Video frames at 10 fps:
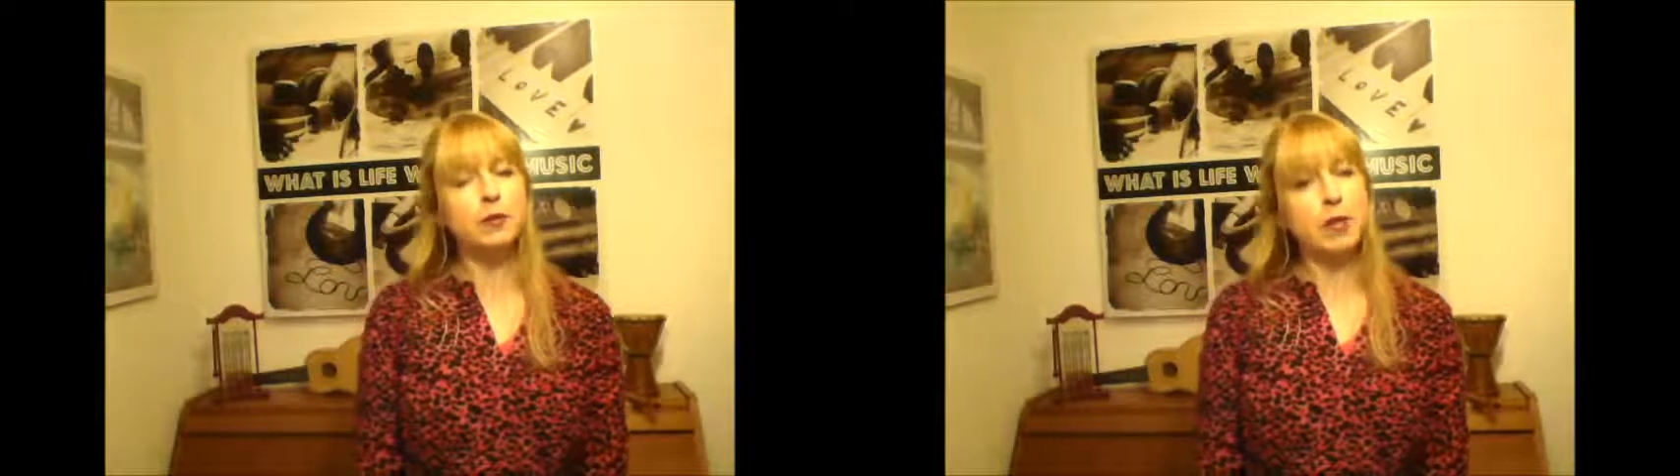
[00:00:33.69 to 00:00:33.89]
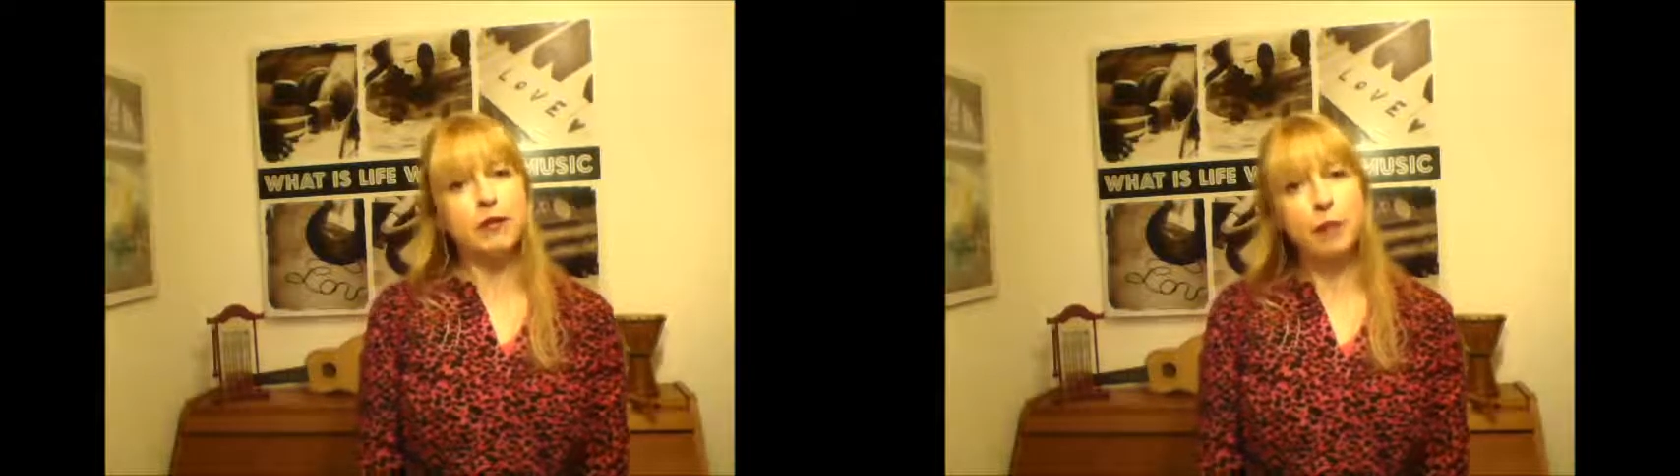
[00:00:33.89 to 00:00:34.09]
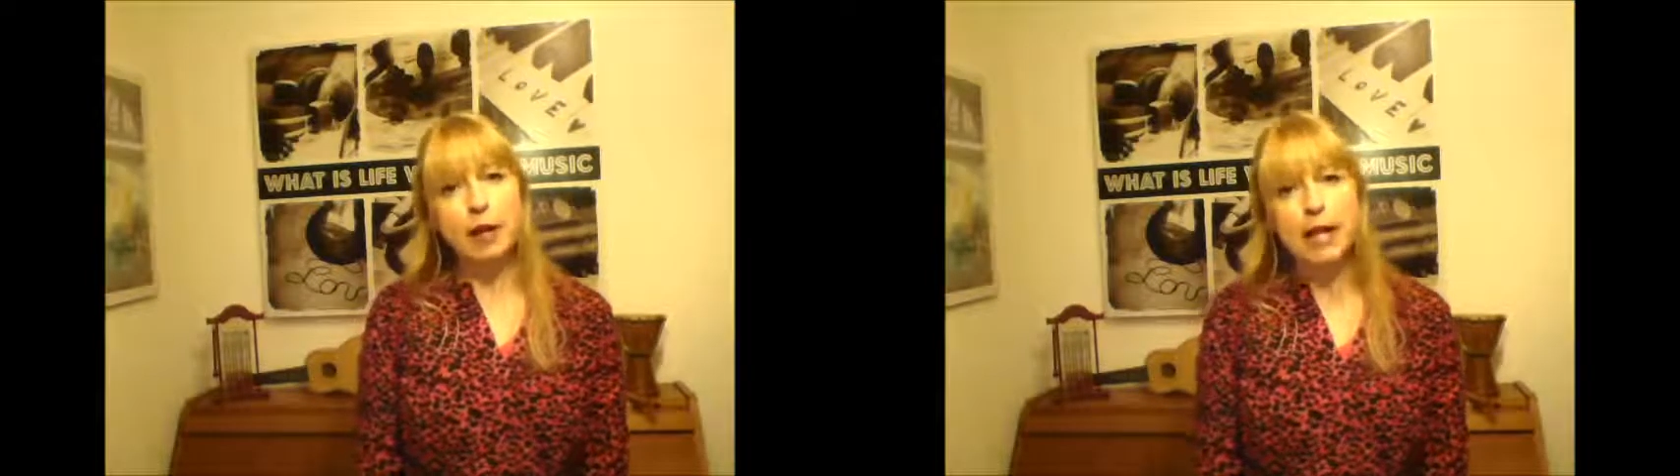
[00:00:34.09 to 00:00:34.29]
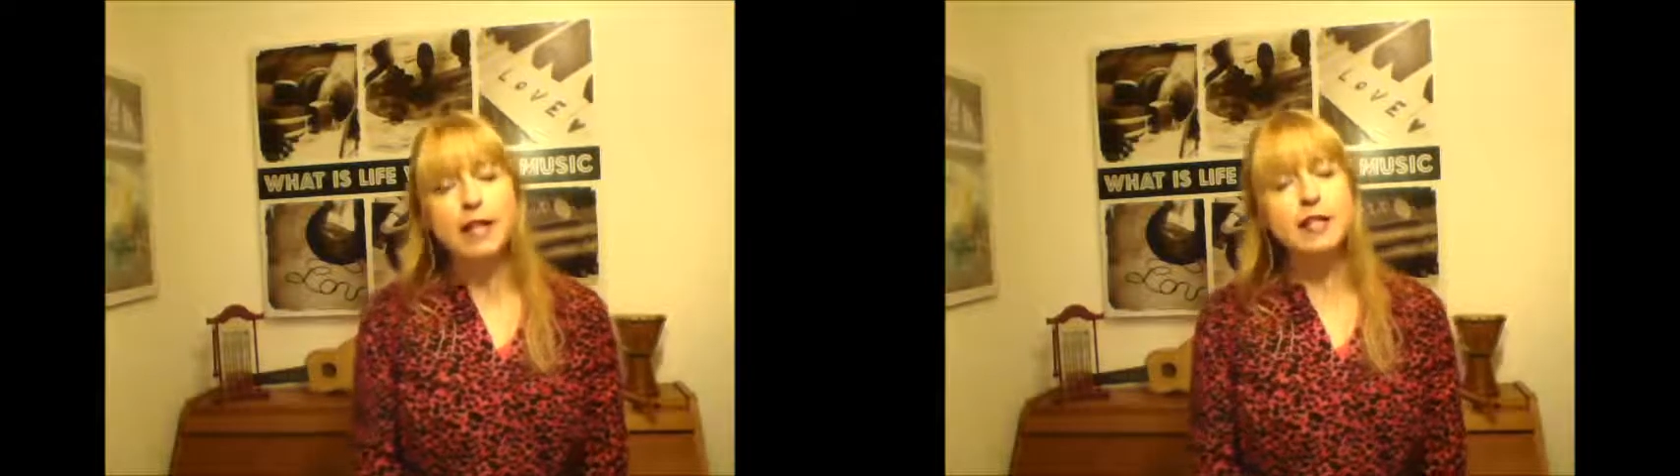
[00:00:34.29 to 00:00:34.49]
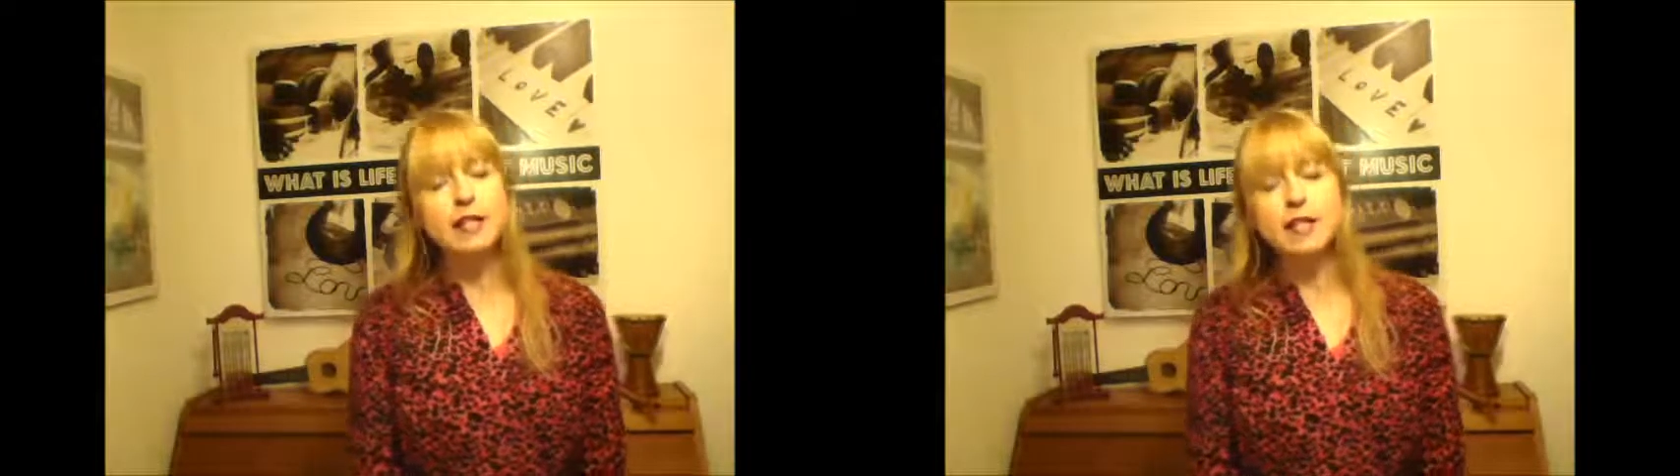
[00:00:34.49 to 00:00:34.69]
have
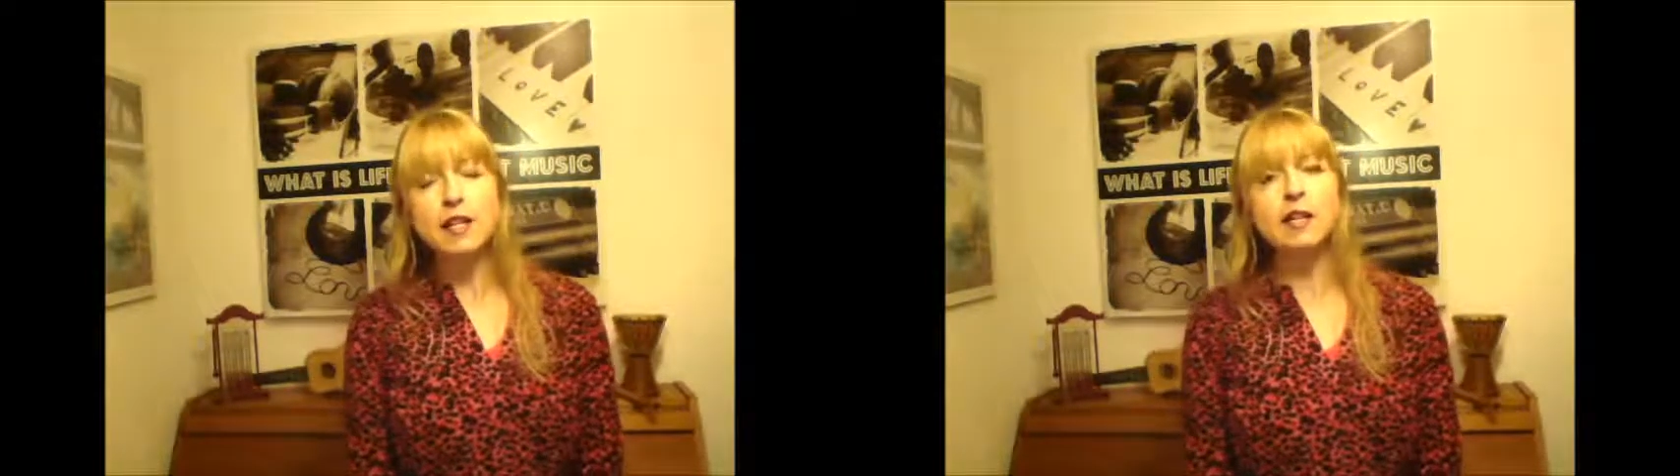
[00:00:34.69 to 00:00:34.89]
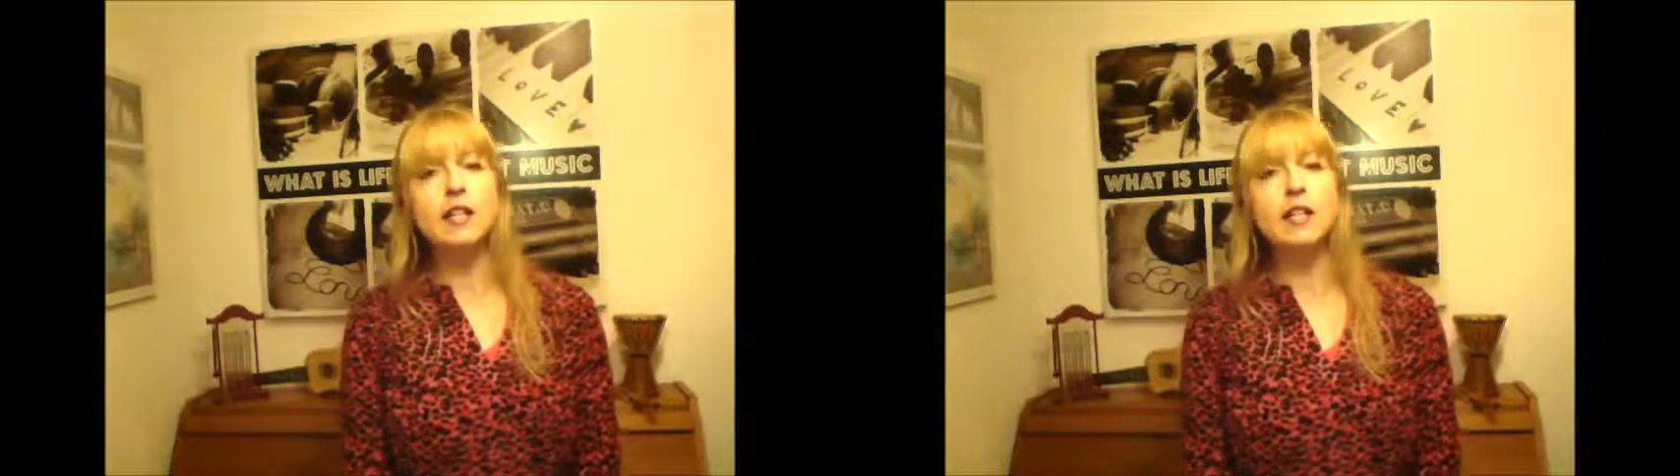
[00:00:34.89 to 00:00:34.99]
played and sung